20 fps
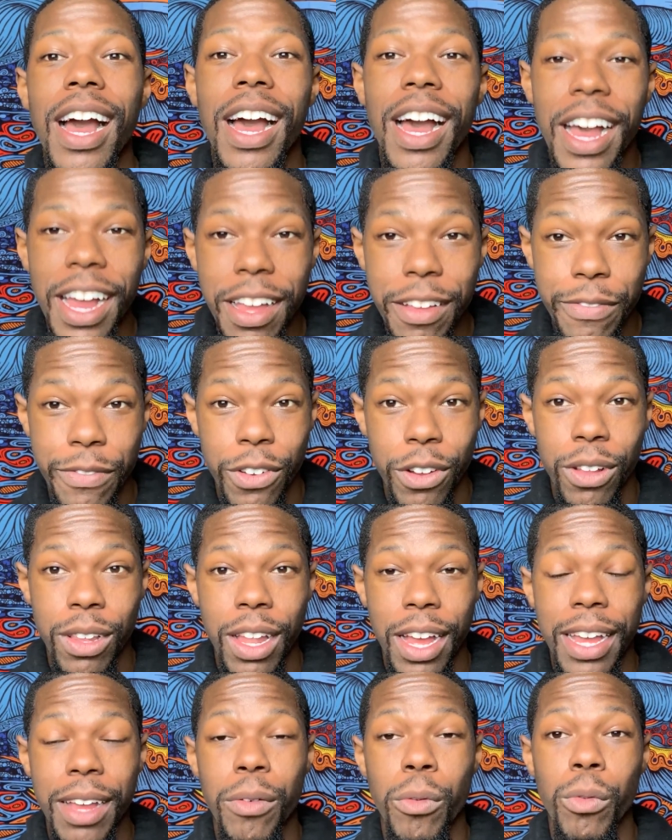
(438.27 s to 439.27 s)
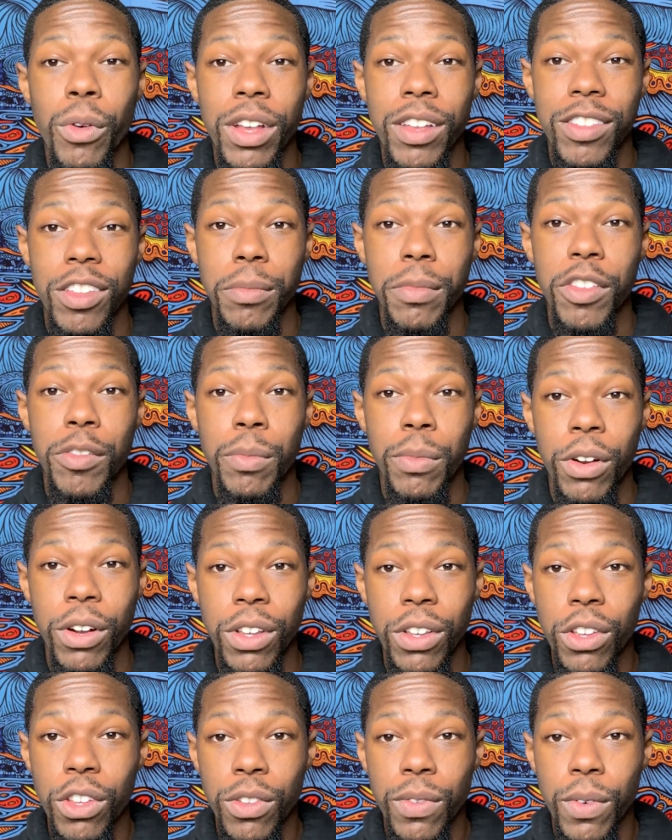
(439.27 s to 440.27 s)
I feel like wisdom is more
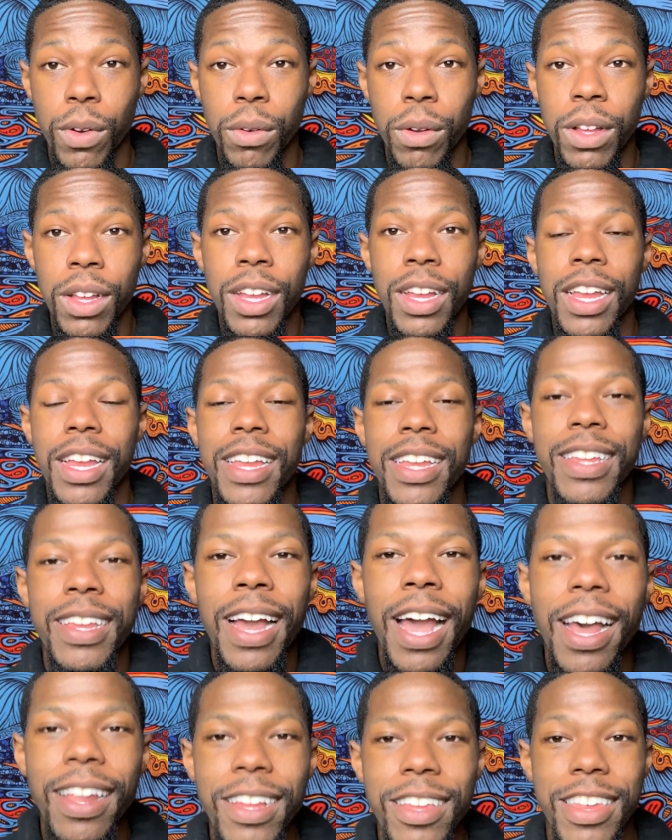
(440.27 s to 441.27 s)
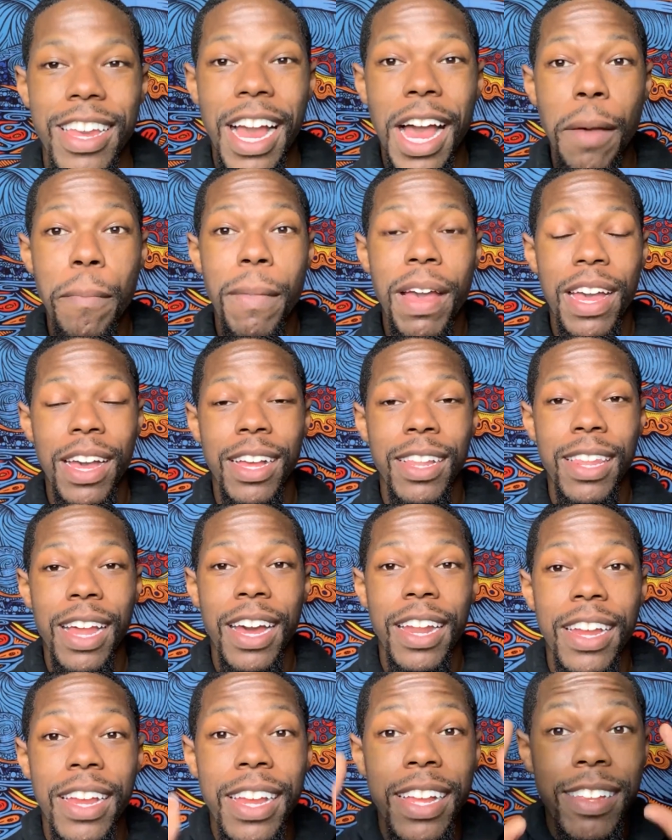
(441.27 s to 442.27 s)
useful. In college, I met a
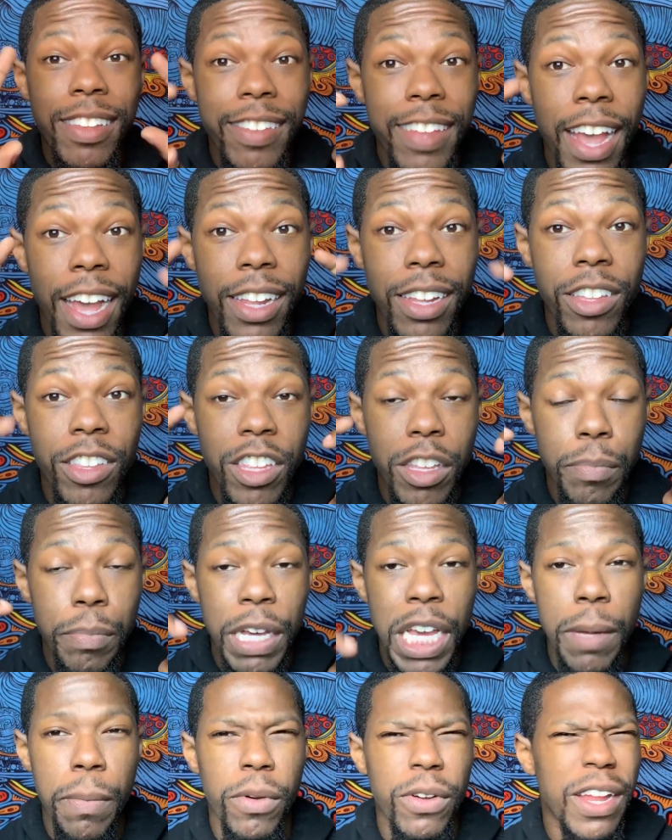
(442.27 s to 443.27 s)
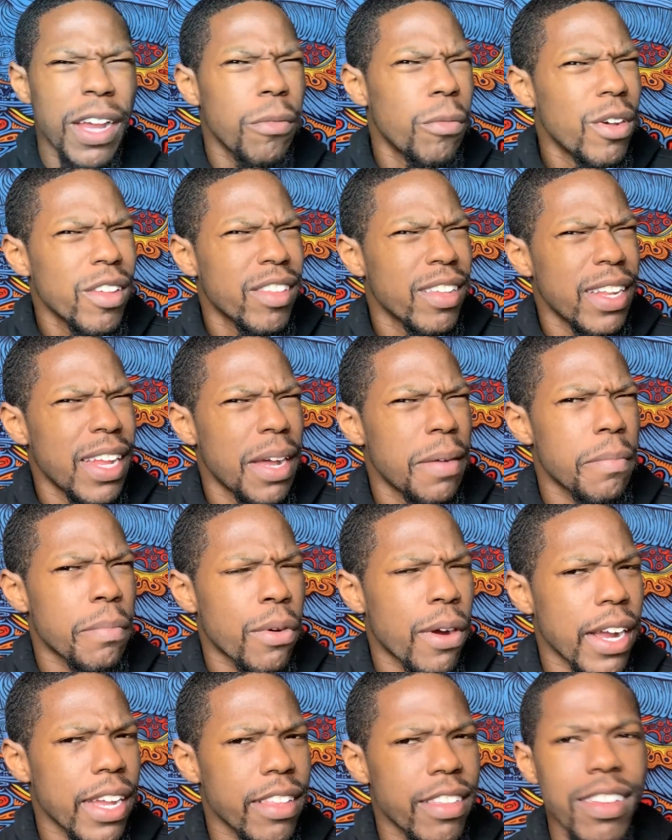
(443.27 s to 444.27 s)
lot of intelligent people that wasn't that
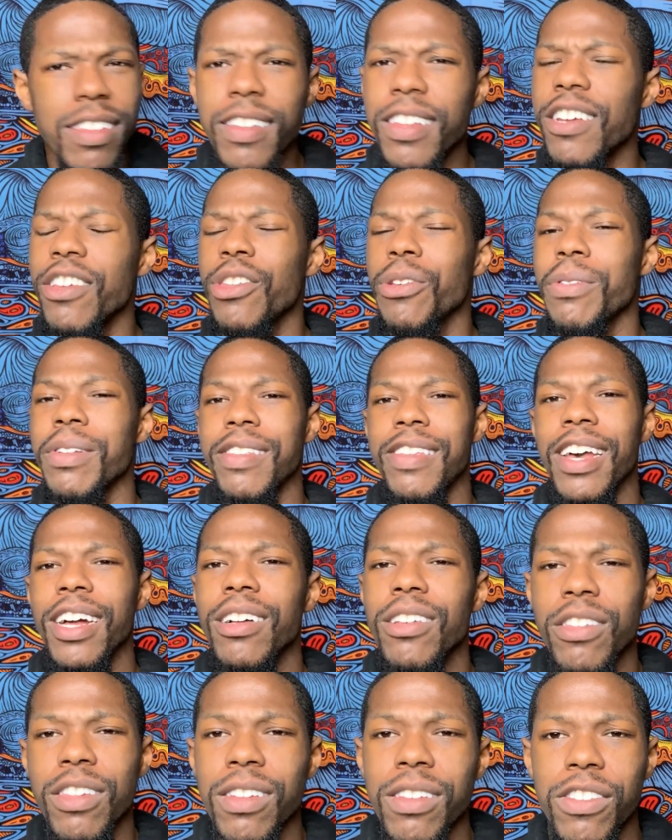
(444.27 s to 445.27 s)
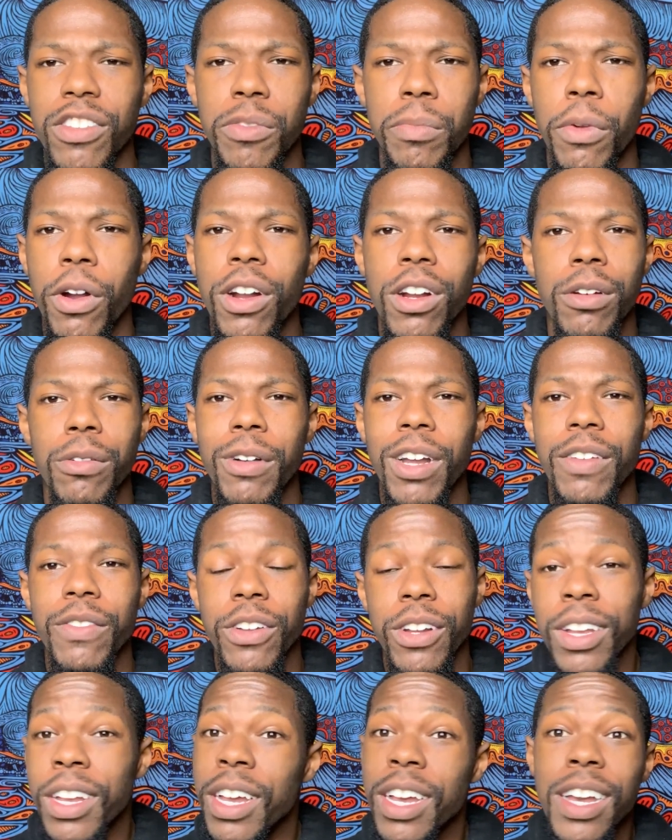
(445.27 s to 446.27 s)
bright. Just because you're intelligent, smart, or
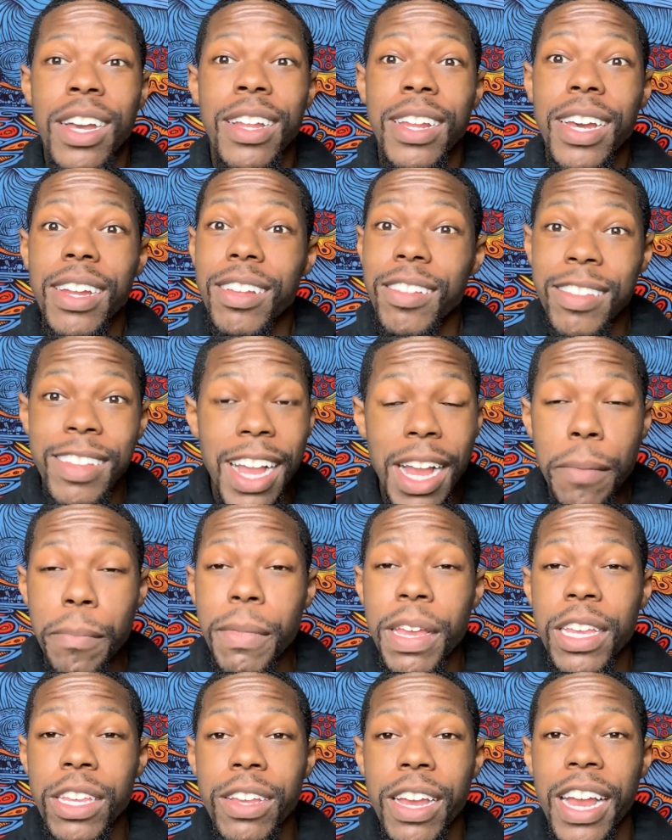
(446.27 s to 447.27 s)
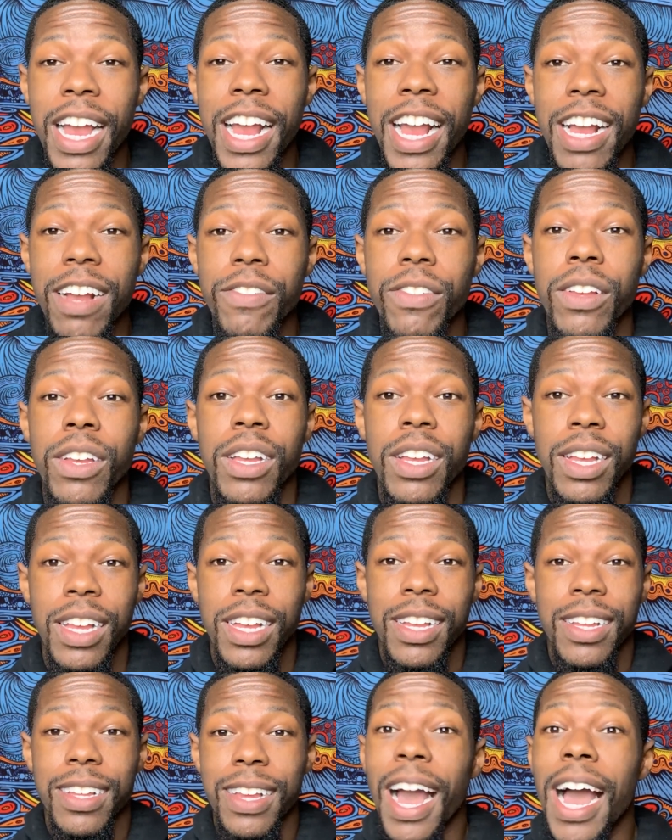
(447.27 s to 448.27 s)
whatever, that does not mean you have
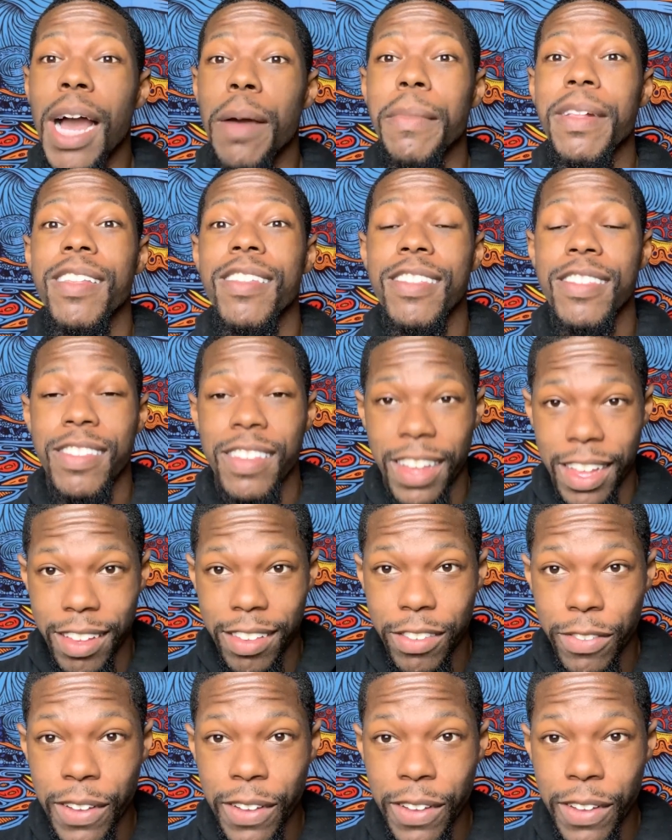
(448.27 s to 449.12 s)
common sense.